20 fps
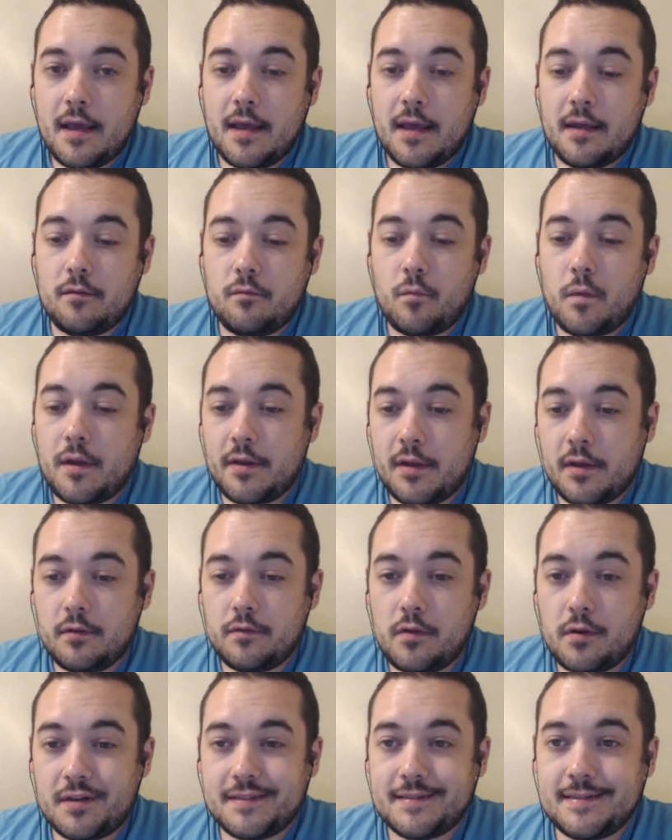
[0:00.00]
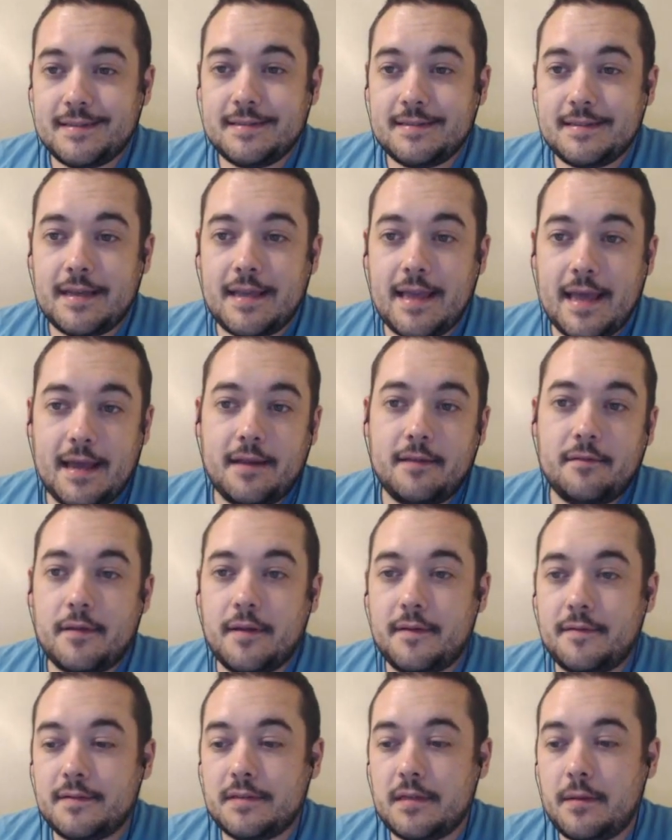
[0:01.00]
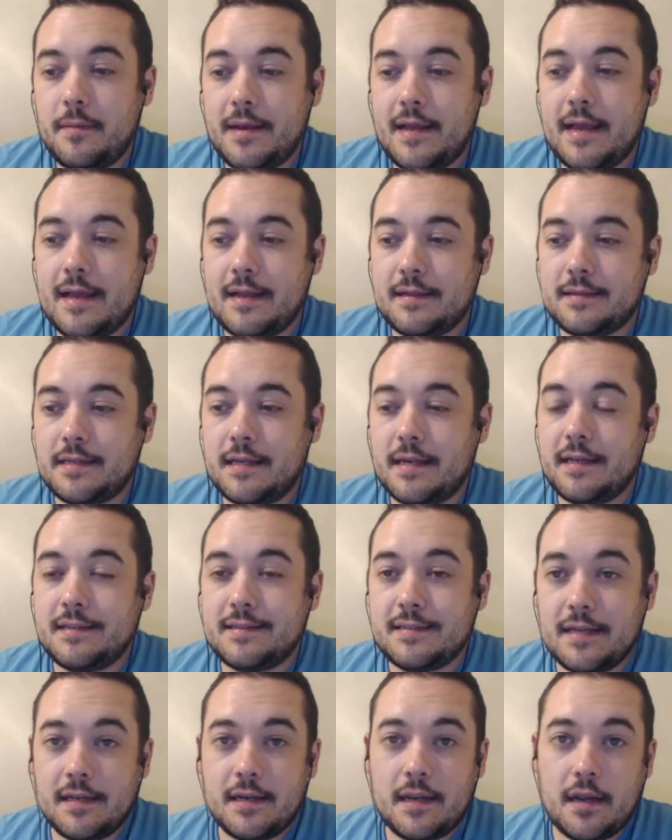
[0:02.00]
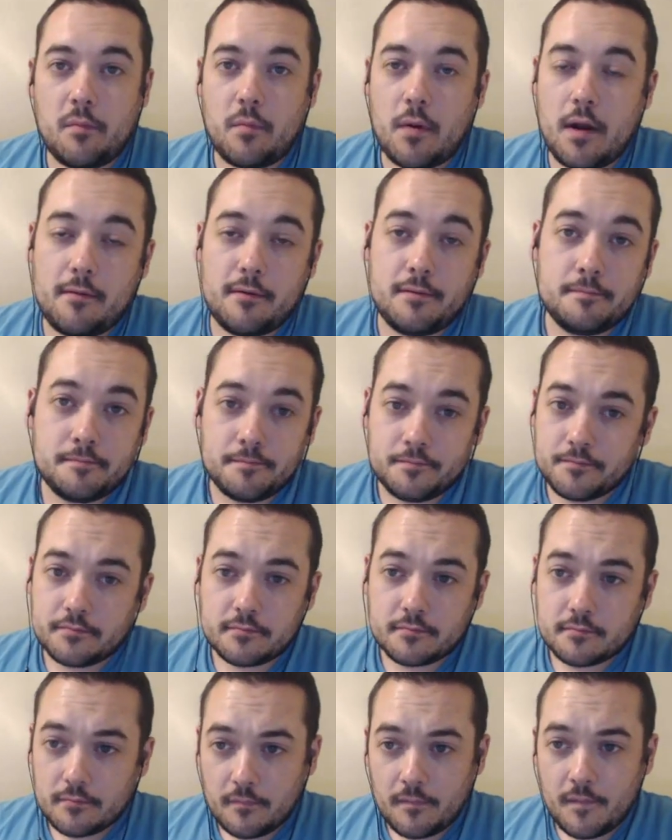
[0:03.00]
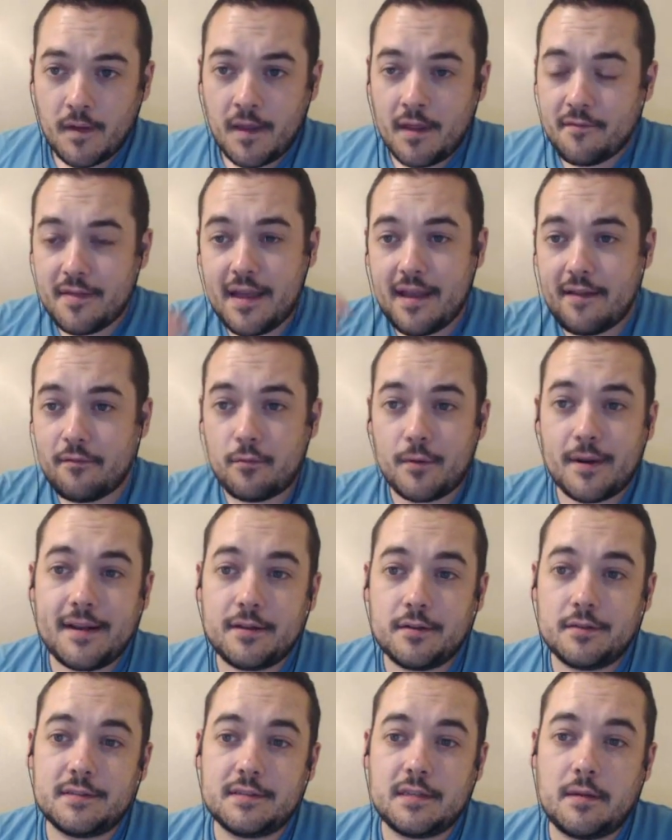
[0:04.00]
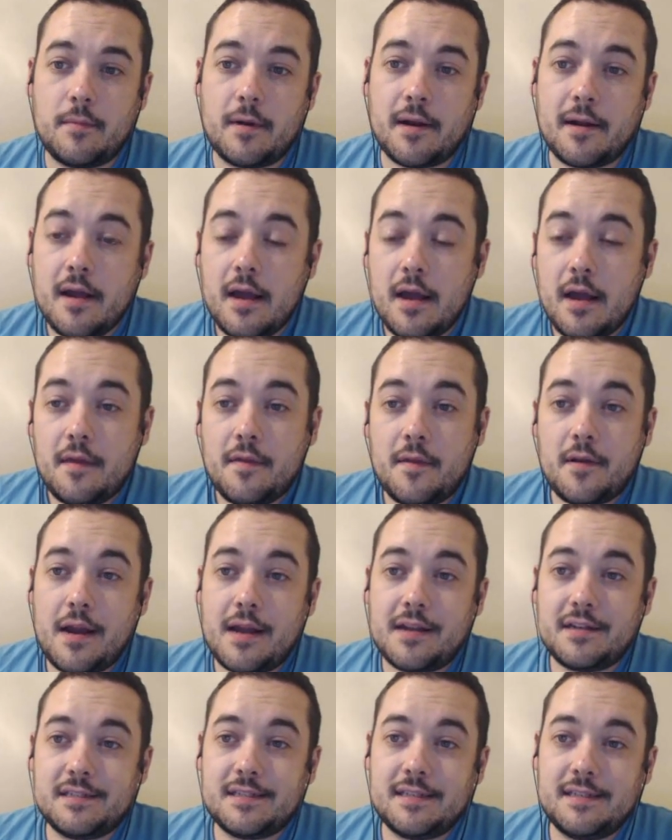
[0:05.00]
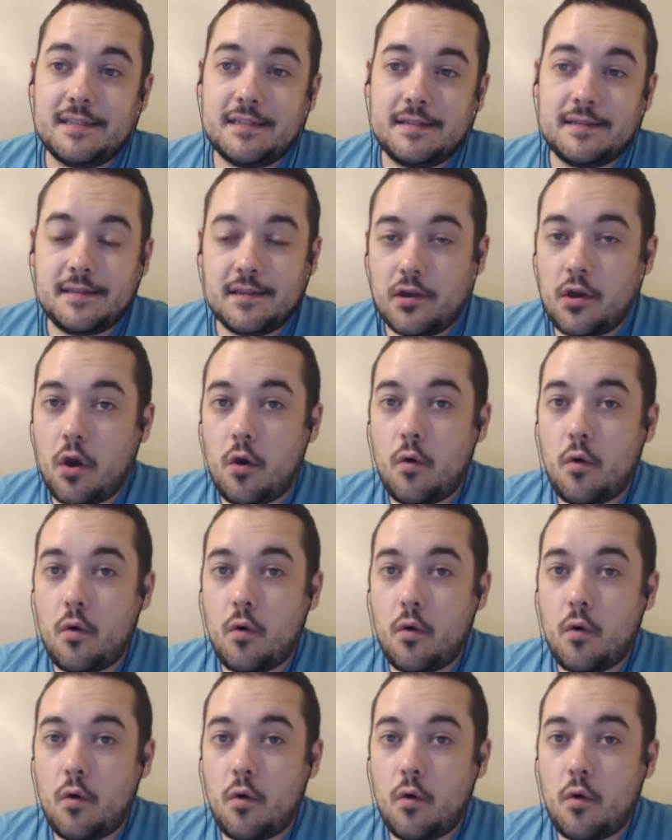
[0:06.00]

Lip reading: And what you'll notice is, again, if somebody has like a skincare problem, if they have wrinkles somewhere, they're not just gonna they